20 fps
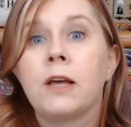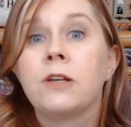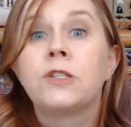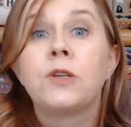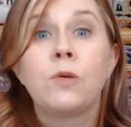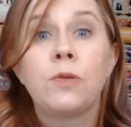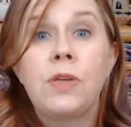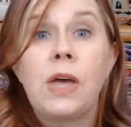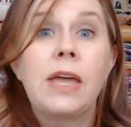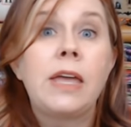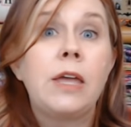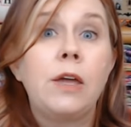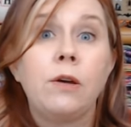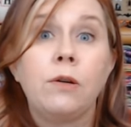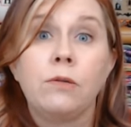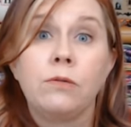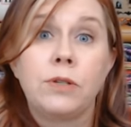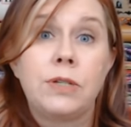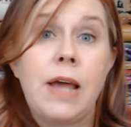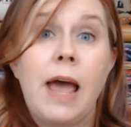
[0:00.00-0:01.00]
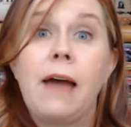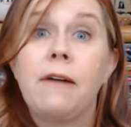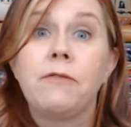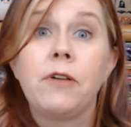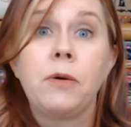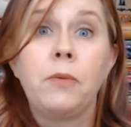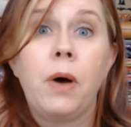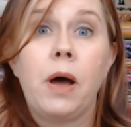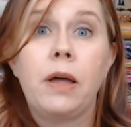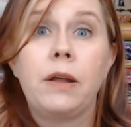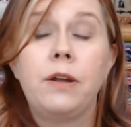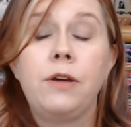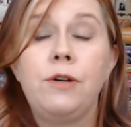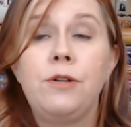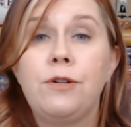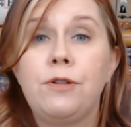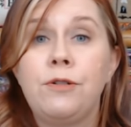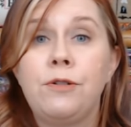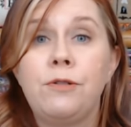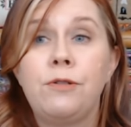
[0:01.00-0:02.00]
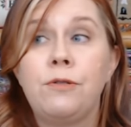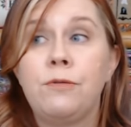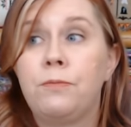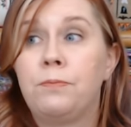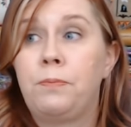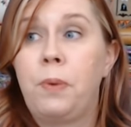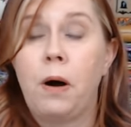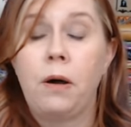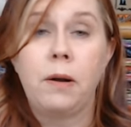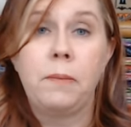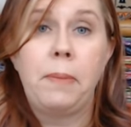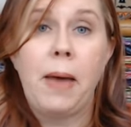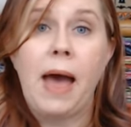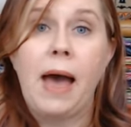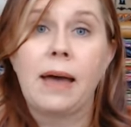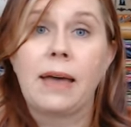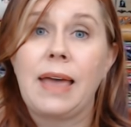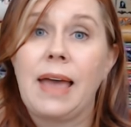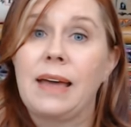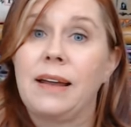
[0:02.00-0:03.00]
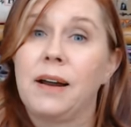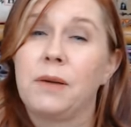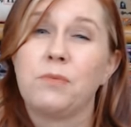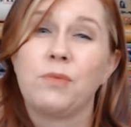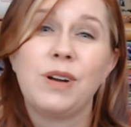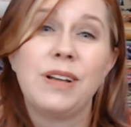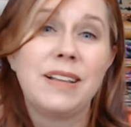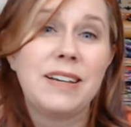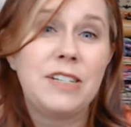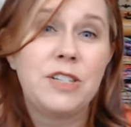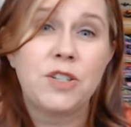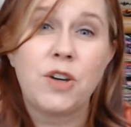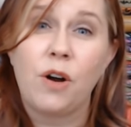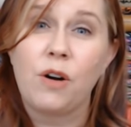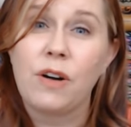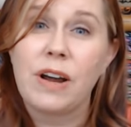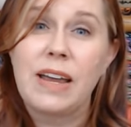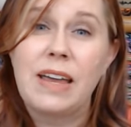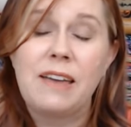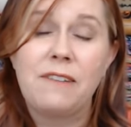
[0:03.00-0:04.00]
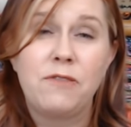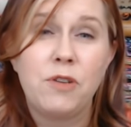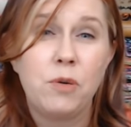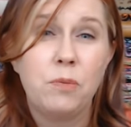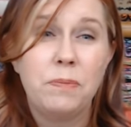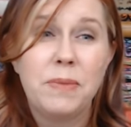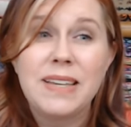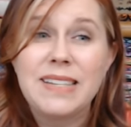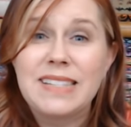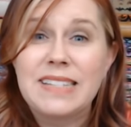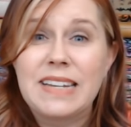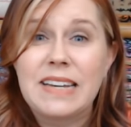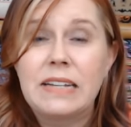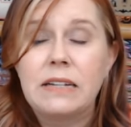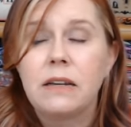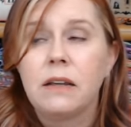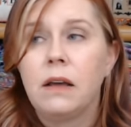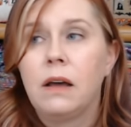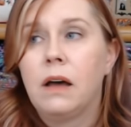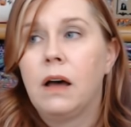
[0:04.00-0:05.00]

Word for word: So thank you to everyone who bought a bag, and I'm really sorry if you missed it.